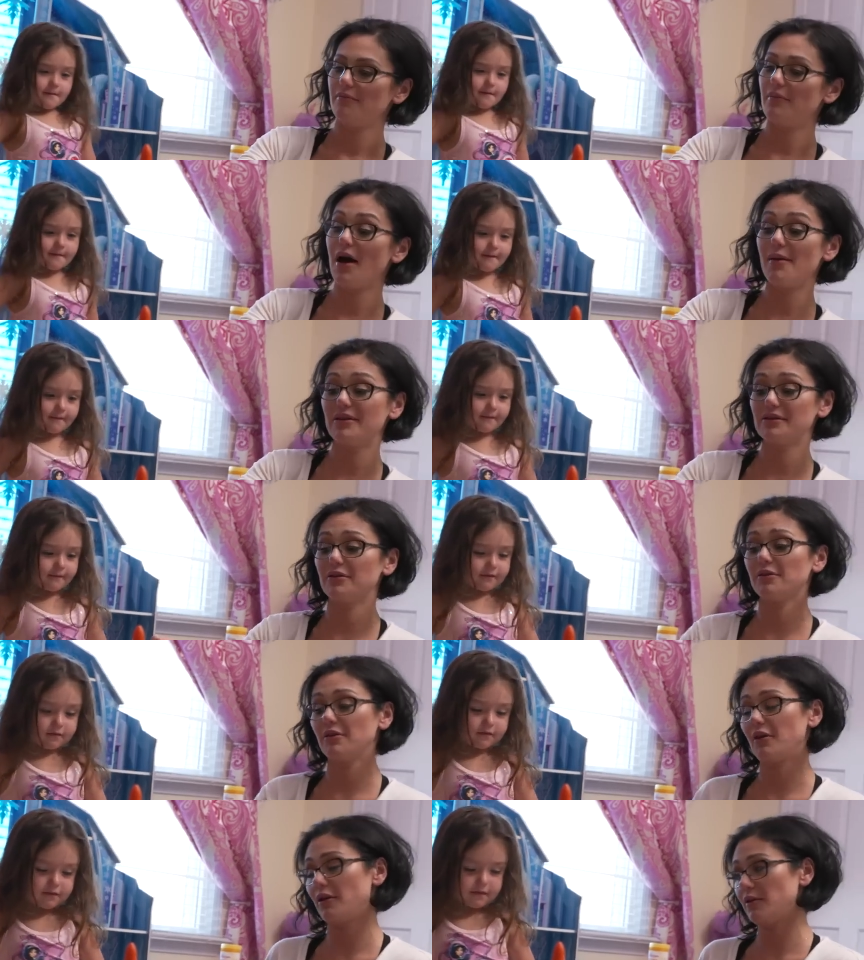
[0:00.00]
Speaker 1: Mommy's
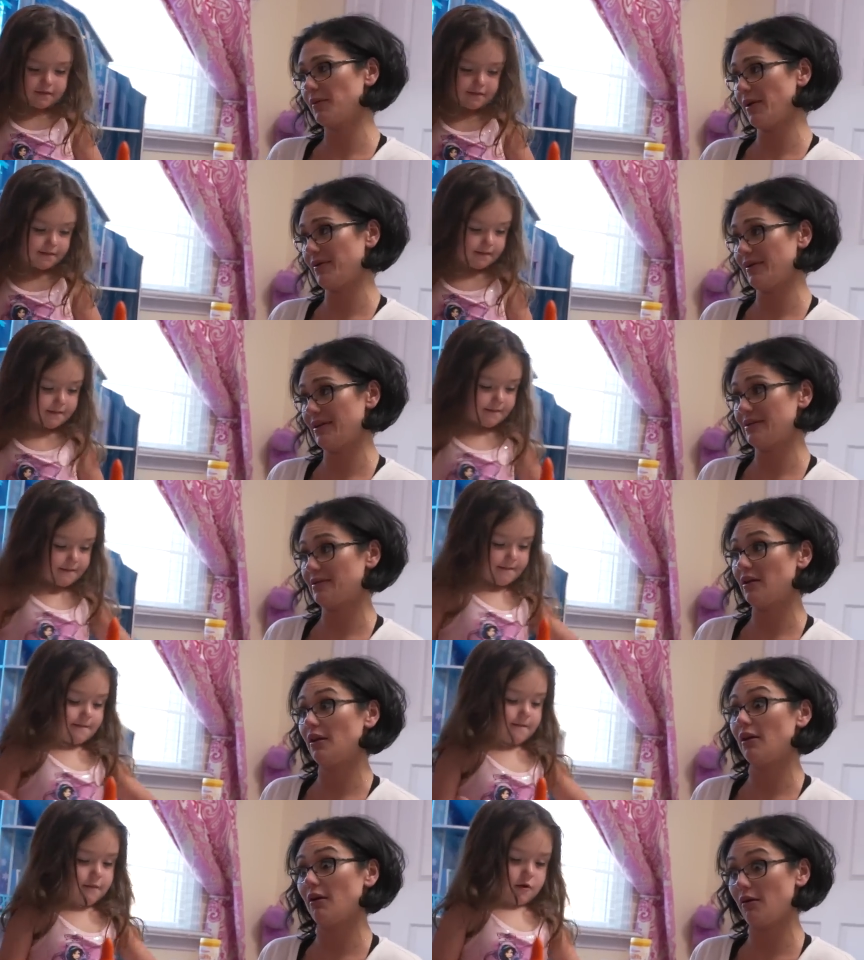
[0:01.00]
learned the hard way with these
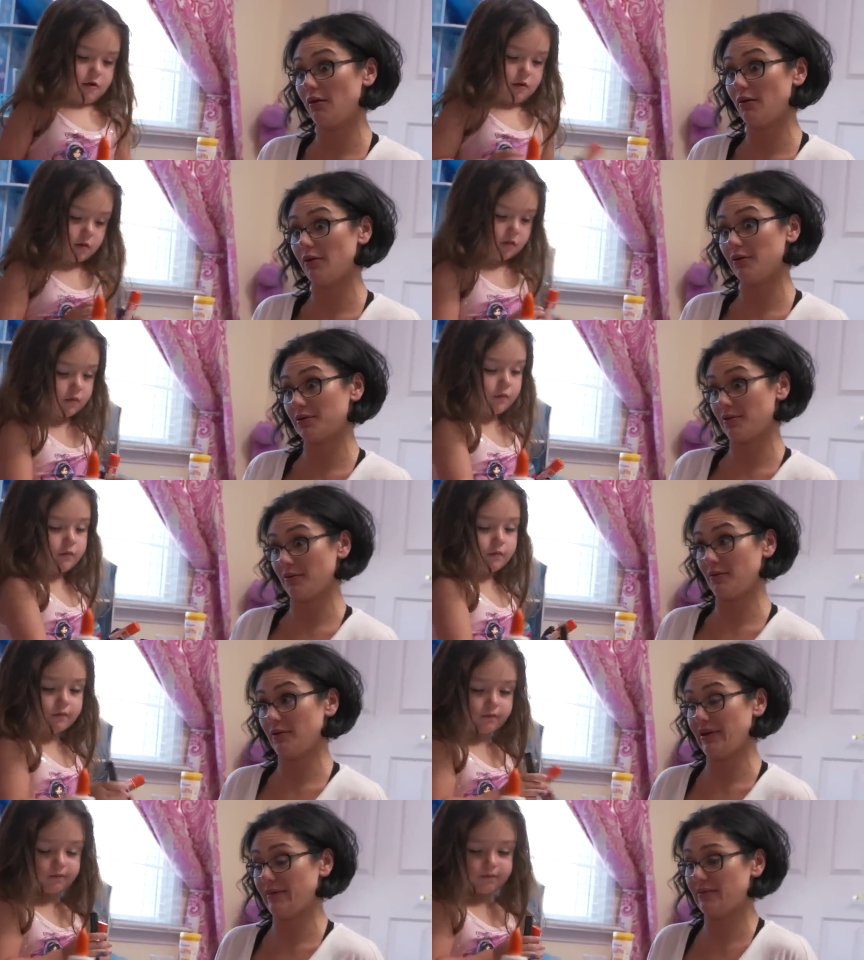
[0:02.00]
a lot of
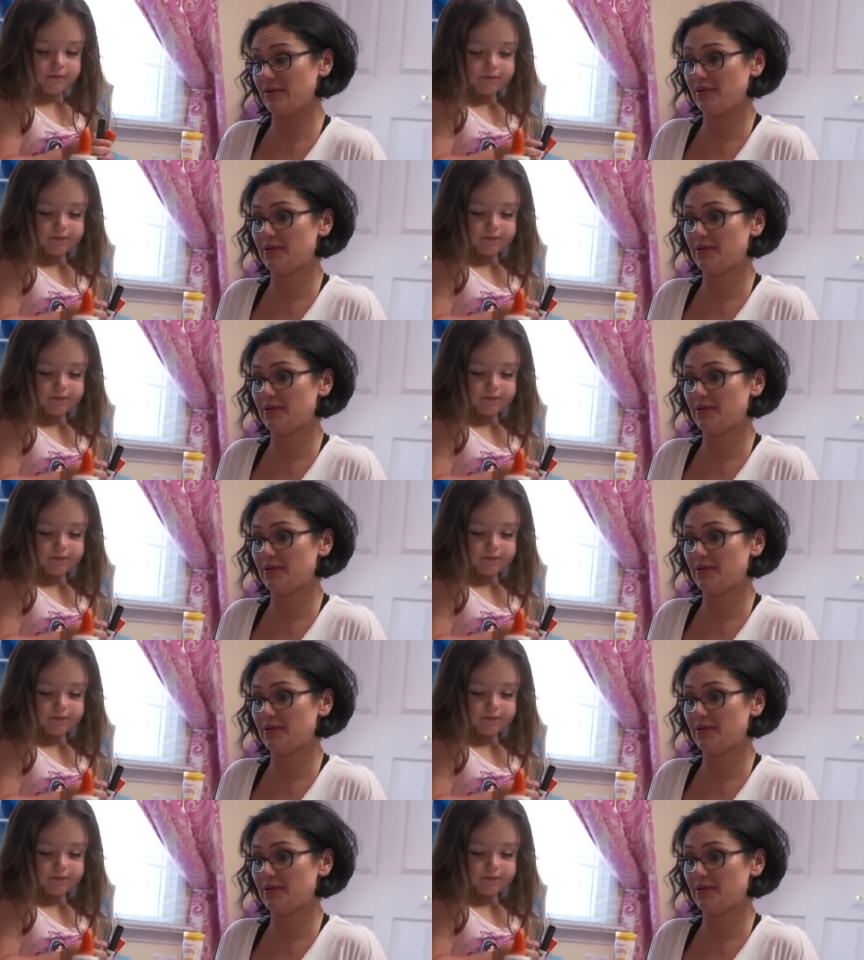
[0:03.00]
times.